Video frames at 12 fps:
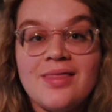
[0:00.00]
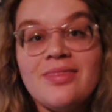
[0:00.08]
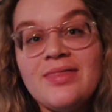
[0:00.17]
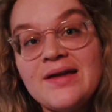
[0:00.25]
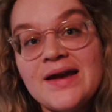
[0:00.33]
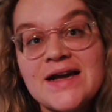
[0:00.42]

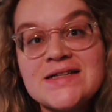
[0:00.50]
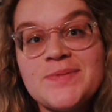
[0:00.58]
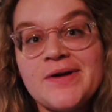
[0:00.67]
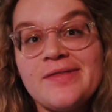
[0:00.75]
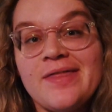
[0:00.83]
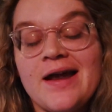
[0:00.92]
The next
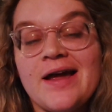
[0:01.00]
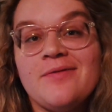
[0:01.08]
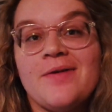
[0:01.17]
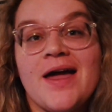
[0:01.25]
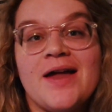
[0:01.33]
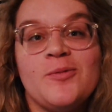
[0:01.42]
book that I
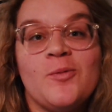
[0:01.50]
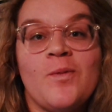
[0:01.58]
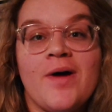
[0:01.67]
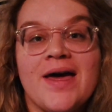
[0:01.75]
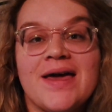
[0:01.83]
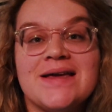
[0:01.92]
read
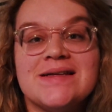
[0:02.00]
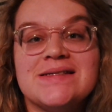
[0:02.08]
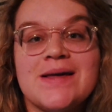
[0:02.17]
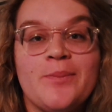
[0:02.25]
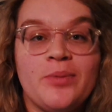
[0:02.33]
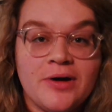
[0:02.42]

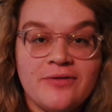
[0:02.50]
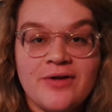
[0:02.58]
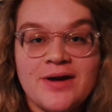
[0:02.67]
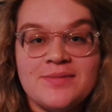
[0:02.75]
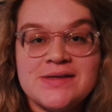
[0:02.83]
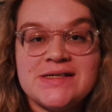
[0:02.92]
was
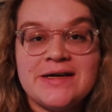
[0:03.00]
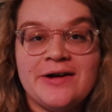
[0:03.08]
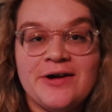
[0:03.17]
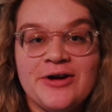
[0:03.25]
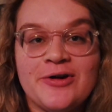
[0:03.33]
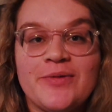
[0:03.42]
Boyfriend
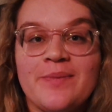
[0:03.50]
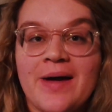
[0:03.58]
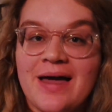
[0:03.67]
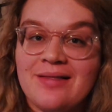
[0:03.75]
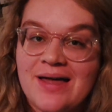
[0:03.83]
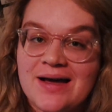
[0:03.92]
Material
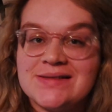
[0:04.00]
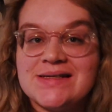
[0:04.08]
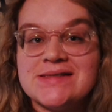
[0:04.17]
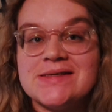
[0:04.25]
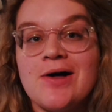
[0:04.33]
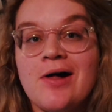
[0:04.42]
by
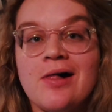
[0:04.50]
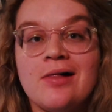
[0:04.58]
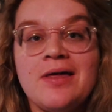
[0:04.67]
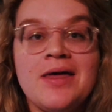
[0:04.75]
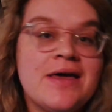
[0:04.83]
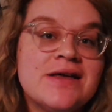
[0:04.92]
Alexis
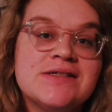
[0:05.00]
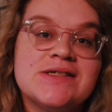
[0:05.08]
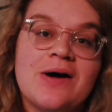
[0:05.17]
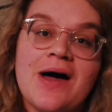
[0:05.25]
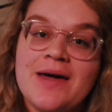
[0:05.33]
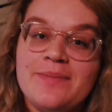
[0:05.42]
Hall.
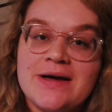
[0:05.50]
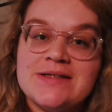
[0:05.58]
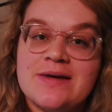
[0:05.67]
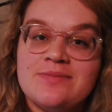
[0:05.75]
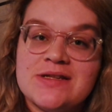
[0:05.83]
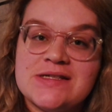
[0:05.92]
So I picked
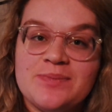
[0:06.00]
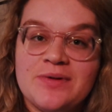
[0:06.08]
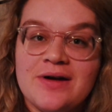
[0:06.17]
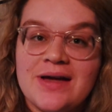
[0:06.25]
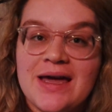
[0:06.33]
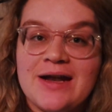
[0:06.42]
up this
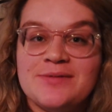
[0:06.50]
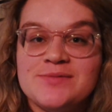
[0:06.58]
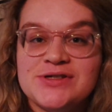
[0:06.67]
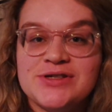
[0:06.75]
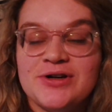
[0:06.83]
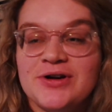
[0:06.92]
book and I'm
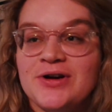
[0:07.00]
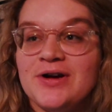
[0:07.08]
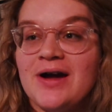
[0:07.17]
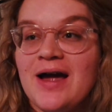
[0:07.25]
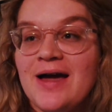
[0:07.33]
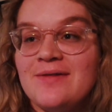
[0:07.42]

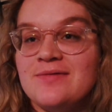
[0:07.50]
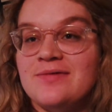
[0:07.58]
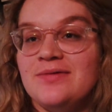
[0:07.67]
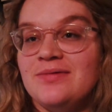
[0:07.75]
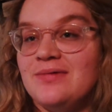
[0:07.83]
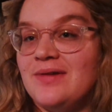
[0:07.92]
sure I
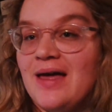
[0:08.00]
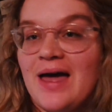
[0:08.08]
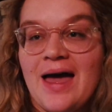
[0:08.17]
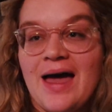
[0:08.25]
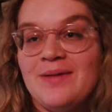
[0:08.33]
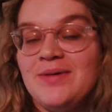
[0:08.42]

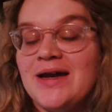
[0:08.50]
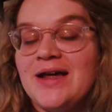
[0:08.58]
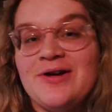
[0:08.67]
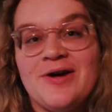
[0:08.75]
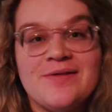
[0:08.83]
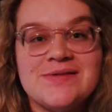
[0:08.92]

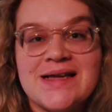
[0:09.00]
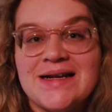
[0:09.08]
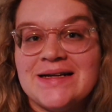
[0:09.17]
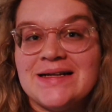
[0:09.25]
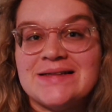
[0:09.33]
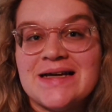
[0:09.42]
know I've said
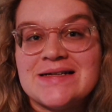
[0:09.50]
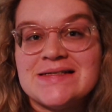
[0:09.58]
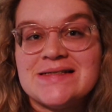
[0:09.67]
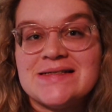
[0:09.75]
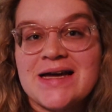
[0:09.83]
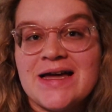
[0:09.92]
it
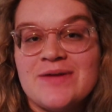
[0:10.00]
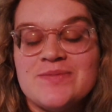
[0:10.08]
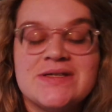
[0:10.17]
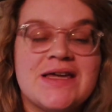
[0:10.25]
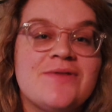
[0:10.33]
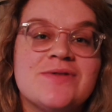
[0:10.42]
1,000
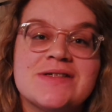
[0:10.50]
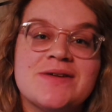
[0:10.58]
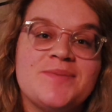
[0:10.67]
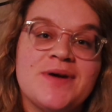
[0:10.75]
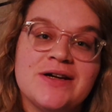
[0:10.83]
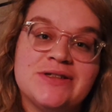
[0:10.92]
times. It was
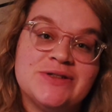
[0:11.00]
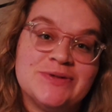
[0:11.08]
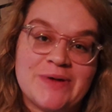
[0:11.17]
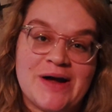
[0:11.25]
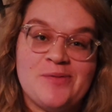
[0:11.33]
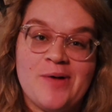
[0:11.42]
compared to
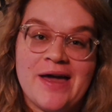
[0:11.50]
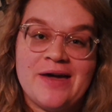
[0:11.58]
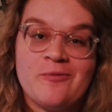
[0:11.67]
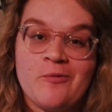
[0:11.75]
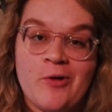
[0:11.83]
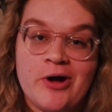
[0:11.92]
Red, White,
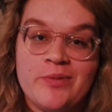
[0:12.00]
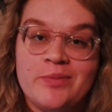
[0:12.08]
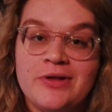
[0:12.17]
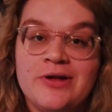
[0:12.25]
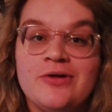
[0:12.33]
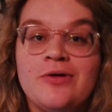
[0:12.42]
and Royal
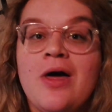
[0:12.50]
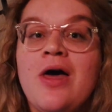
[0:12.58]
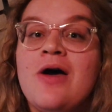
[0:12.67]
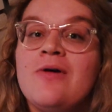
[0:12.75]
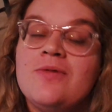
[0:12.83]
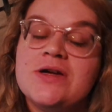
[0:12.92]
Blue,
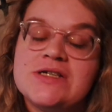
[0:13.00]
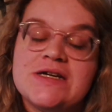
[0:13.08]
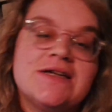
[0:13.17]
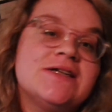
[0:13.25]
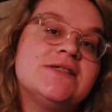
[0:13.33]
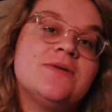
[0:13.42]
which
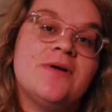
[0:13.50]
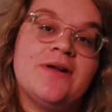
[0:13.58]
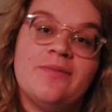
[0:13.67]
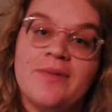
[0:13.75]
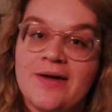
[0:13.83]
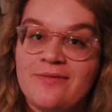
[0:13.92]
is one
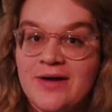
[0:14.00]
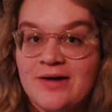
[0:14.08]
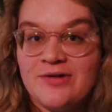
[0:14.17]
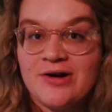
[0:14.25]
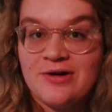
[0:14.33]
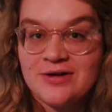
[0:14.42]
of my
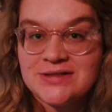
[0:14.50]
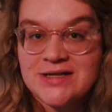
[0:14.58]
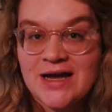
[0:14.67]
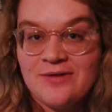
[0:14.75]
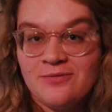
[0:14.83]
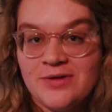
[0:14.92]
favorite
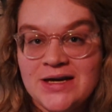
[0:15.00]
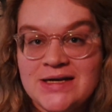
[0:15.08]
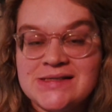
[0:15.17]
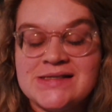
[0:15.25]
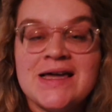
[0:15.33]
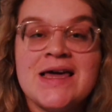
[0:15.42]
all-time
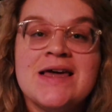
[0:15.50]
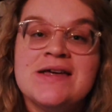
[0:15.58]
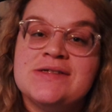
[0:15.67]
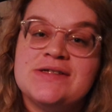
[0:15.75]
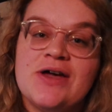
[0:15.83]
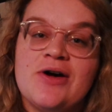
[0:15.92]
reads.
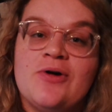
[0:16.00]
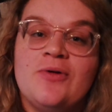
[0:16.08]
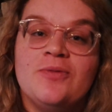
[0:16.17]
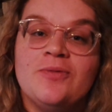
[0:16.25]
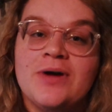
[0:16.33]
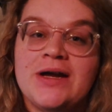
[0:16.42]

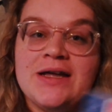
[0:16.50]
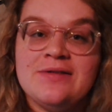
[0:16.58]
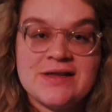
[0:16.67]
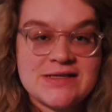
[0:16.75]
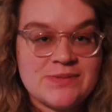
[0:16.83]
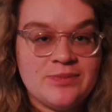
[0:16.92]
So reading
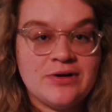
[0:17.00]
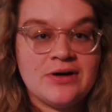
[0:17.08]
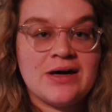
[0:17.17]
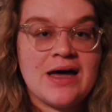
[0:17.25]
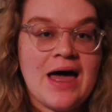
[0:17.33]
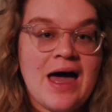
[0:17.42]
this
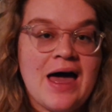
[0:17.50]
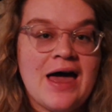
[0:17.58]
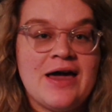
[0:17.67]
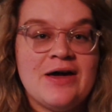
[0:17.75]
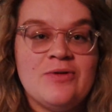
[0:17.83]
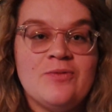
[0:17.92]
book,
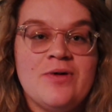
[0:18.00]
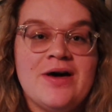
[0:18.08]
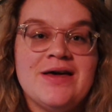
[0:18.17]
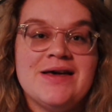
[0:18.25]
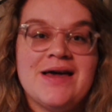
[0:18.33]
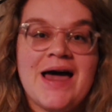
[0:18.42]
I
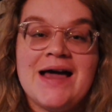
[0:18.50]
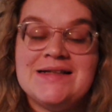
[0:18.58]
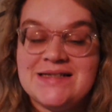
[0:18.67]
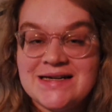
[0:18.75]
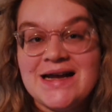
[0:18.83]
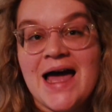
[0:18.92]

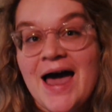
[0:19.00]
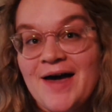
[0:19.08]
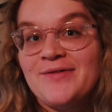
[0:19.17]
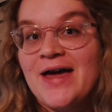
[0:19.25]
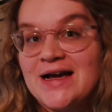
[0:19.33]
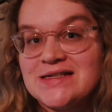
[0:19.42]
did
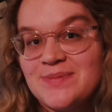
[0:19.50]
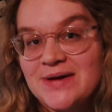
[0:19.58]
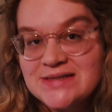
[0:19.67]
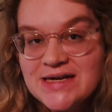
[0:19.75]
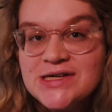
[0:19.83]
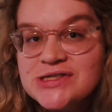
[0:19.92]
have
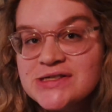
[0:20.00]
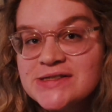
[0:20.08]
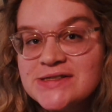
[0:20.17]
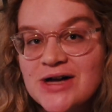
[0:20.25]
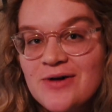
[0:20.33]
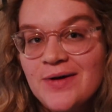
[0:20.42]

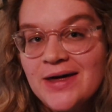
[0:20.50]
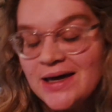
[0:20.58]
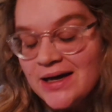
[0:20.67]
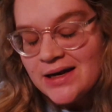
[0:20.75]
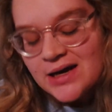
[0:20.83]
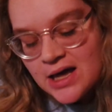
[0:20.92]
expectations going
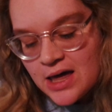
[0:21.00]
in.